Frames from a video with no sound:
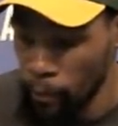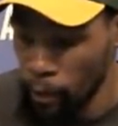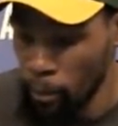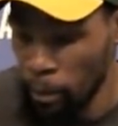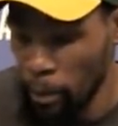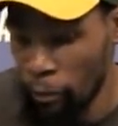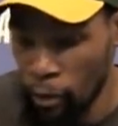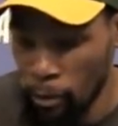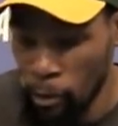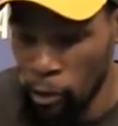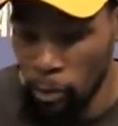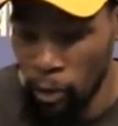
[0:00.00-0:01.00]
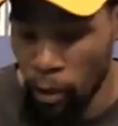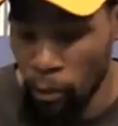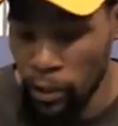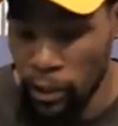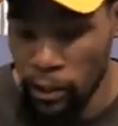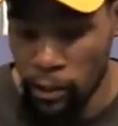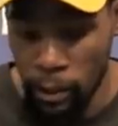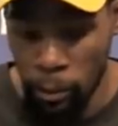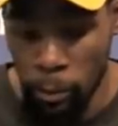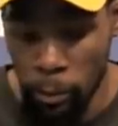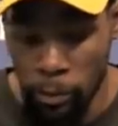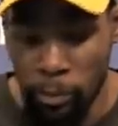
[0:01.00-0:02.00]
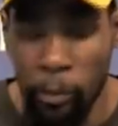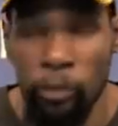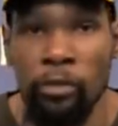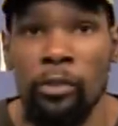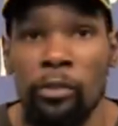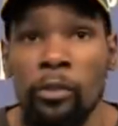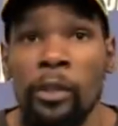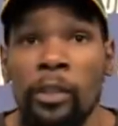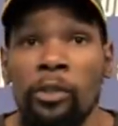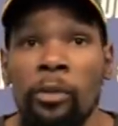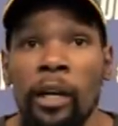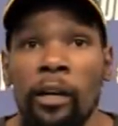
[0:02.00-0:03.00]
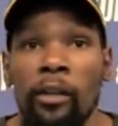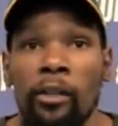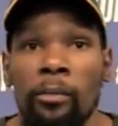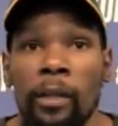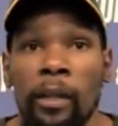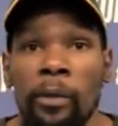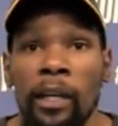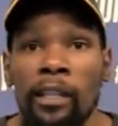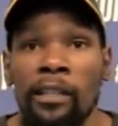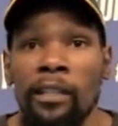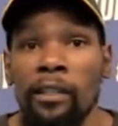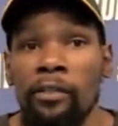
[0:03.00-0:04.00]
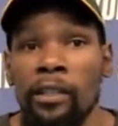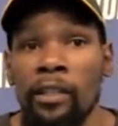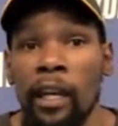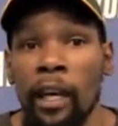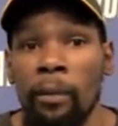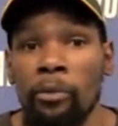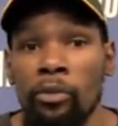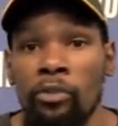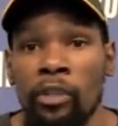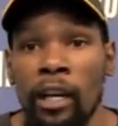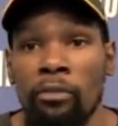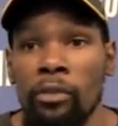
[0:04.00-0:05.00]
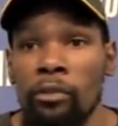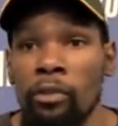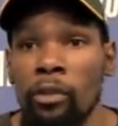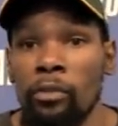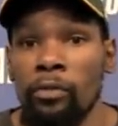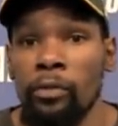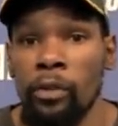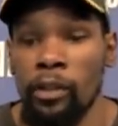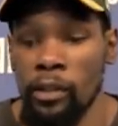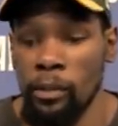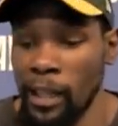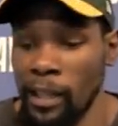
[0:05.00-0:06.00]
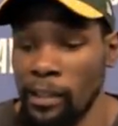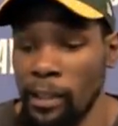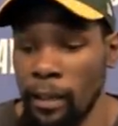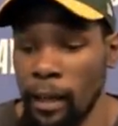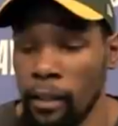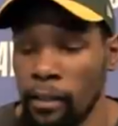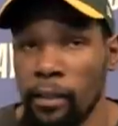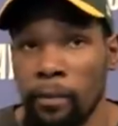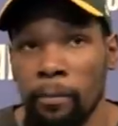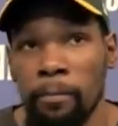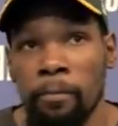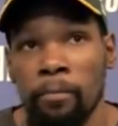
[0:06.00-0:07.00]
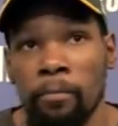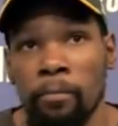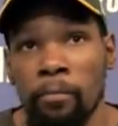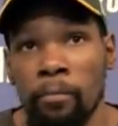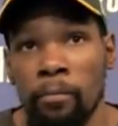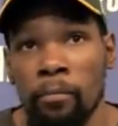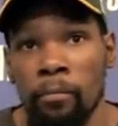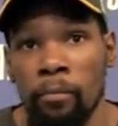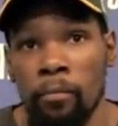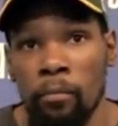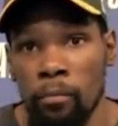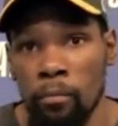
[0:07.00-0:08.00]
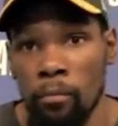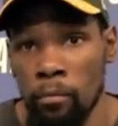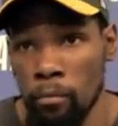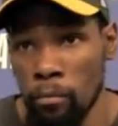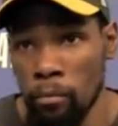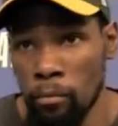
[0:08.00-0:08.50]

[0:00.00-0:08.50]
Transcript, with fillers: but for the most part, we just did what we were supposed to do, win two at home. Now we got to see if this game is going to travel on the road for us, and we got to stay locked in. Bruce Brown said,